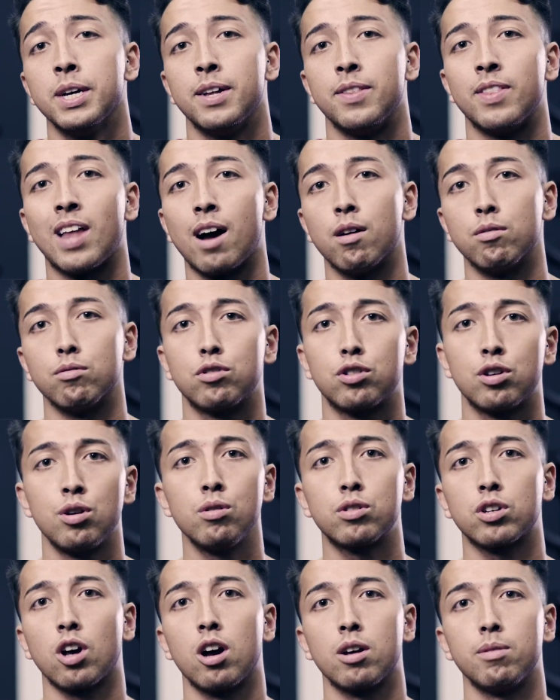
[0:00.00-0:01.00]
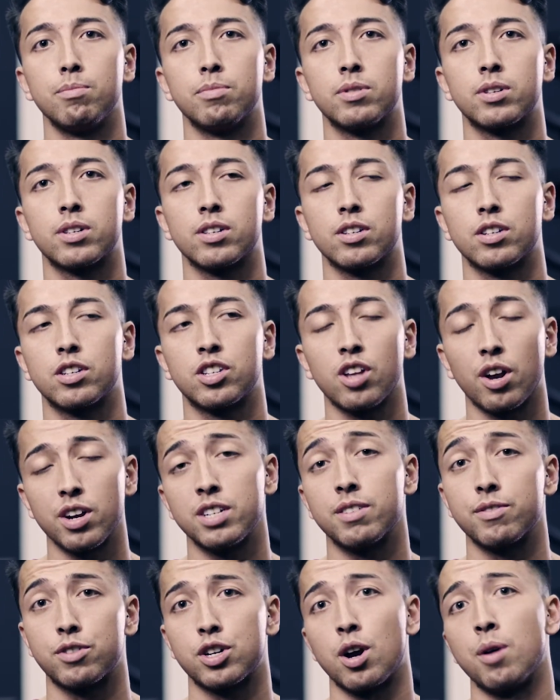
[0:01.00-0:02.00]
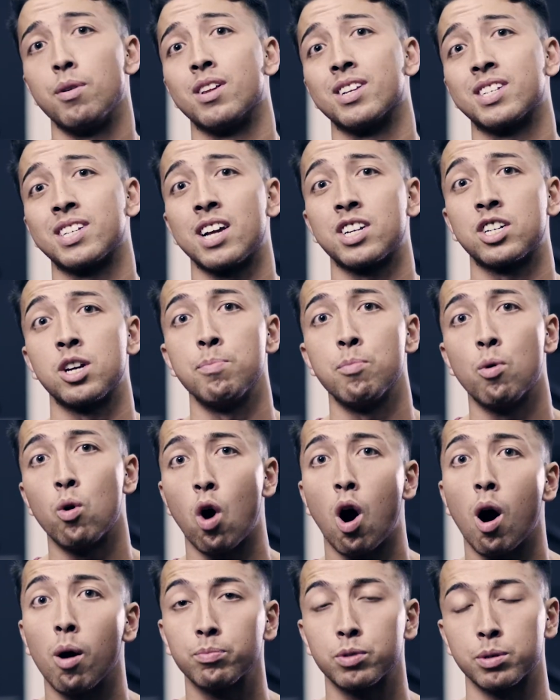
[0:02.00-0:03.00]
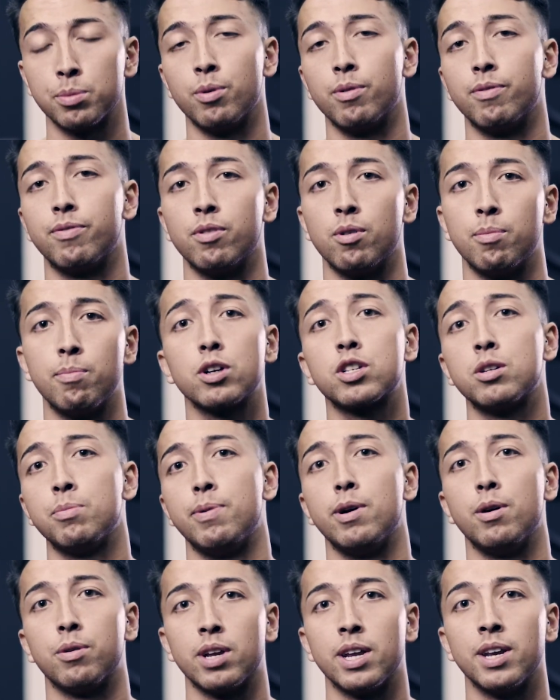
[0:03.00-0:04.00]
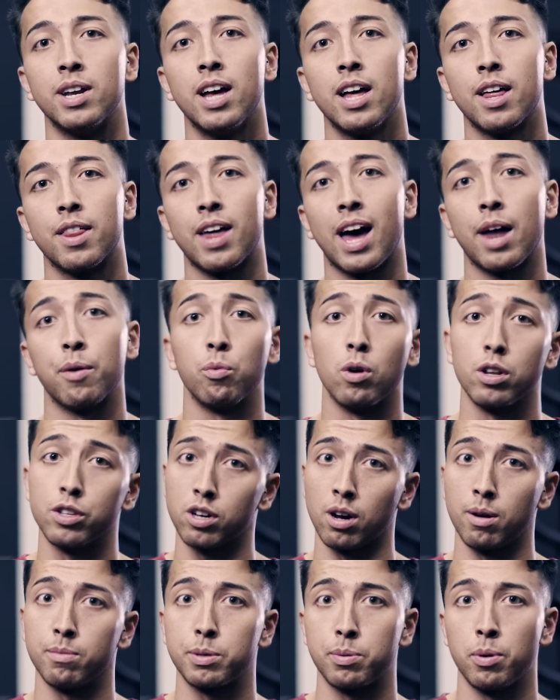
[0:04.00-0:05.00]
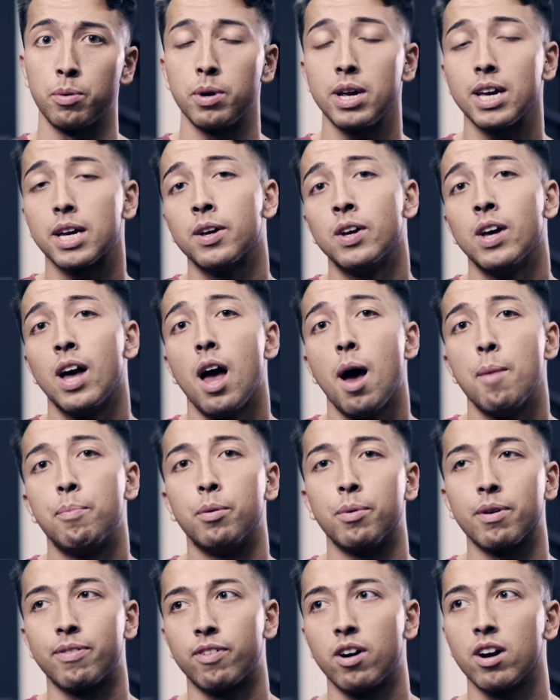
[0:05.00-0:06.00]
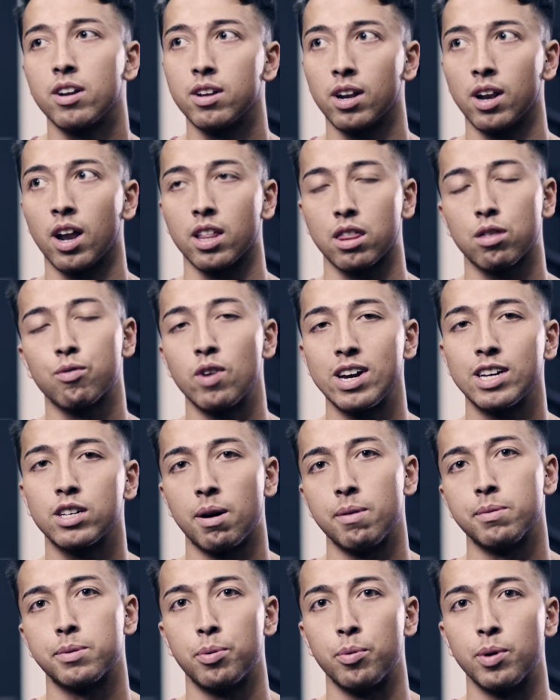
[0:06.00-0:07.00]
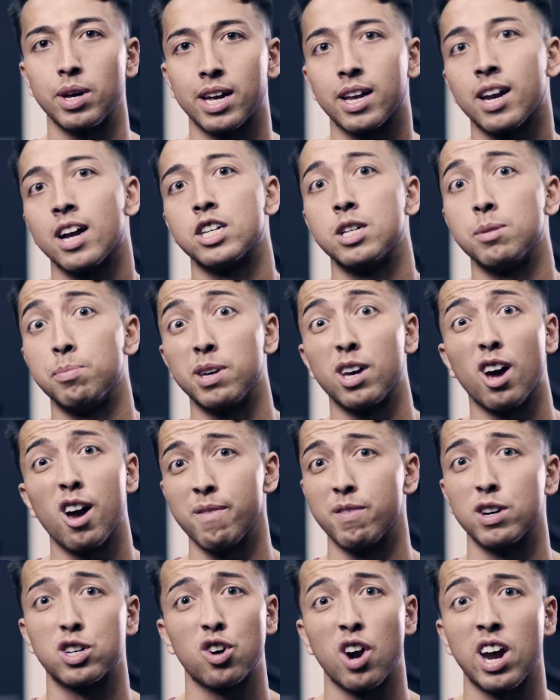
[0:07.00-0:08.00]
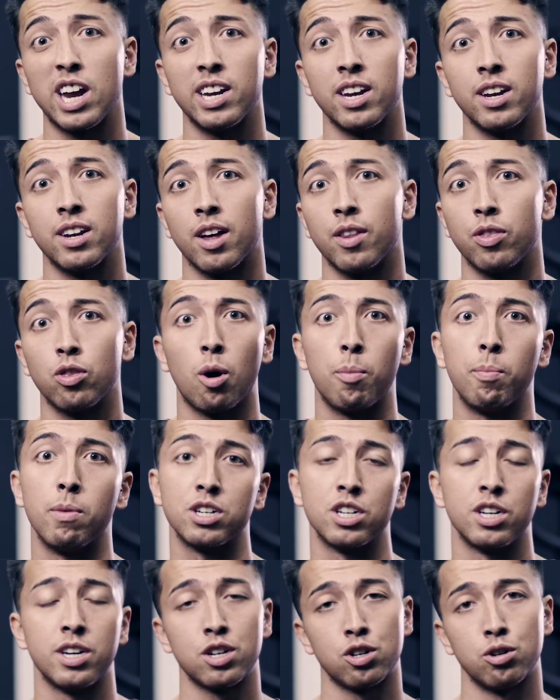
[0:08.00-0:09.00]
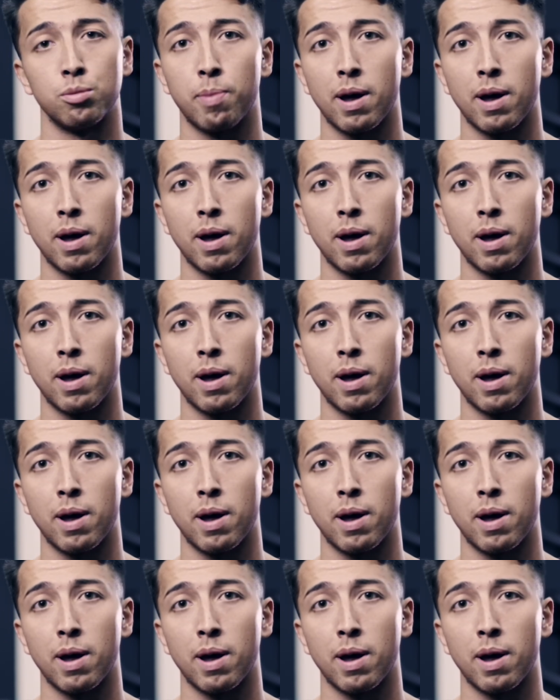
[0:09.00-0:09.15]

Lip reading: Now, 2 times, studies have shown that it's actually more optimal for muscle building than 1 times per week, but we find that like 3 times per week can actually be overtraining and not much additional